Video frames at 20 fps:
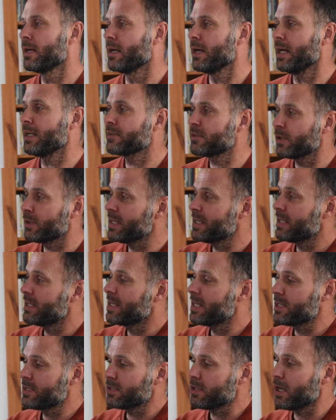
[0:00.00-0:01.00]
And so
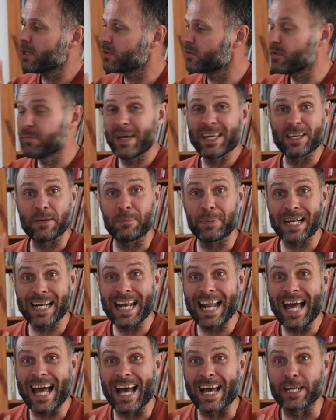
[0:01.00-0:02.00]
he starts to make a
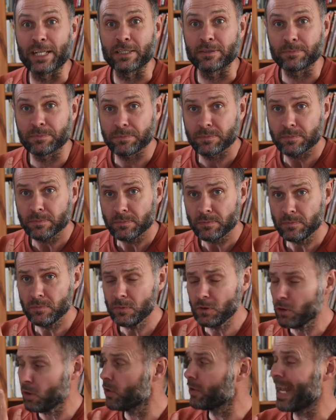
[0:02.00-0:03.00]
plan
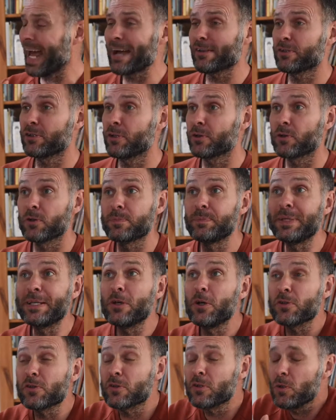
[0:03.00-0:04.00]
on how to do it,
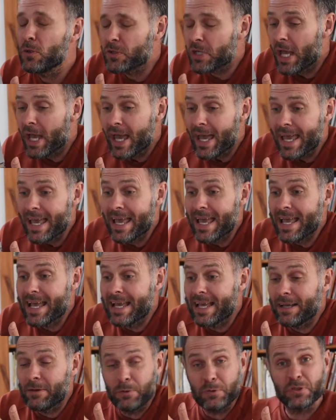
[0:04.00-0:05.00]
because of course,
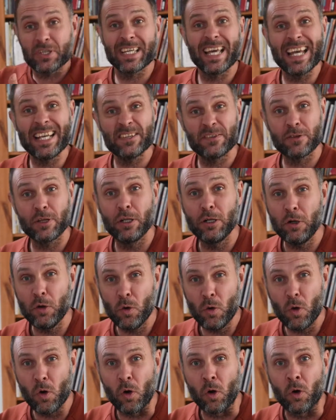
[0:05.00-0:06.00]
it was against the
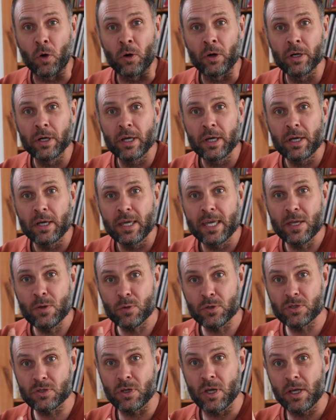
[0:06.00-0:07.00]
law. He
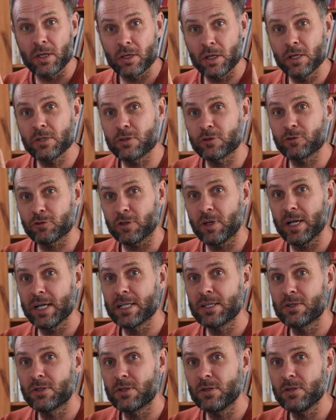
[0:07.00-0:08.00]
was going to try
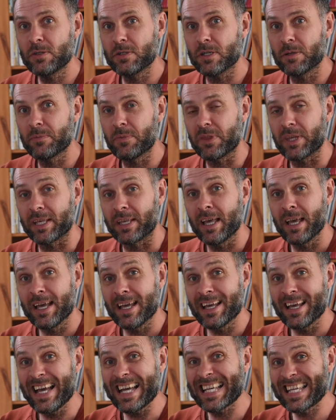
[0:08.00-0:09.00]
and do something
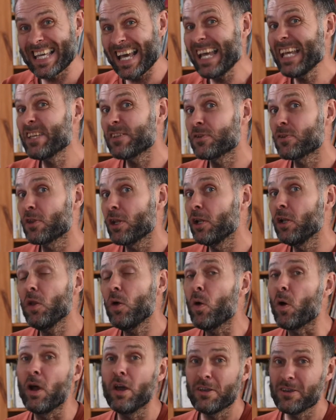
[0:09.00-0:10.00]
against the
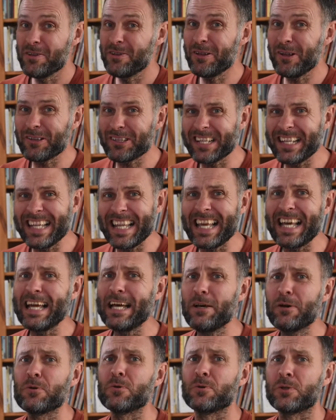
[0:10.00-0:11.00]
law. You're not
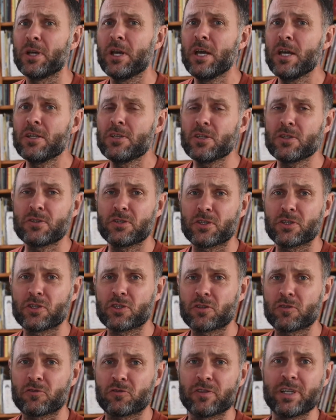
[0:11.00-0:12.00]
allowed just to
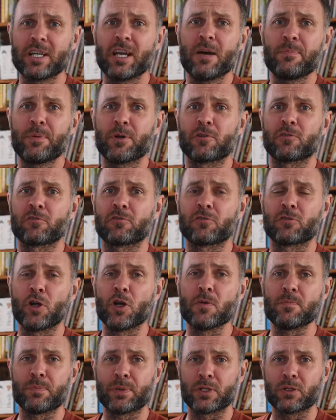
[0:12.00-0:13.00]
string up a
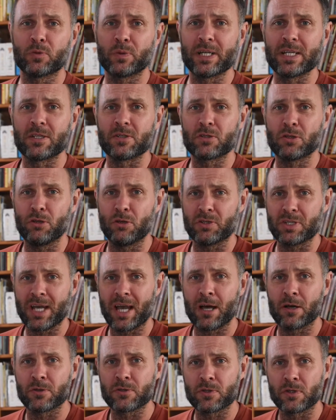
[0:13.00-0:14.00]
rope between two
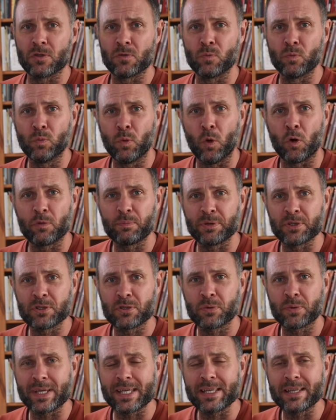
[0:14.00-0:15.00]
towers and walk
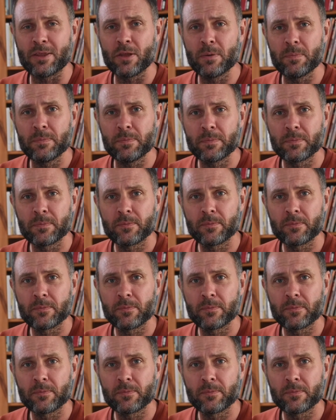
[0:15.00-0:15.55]
between them.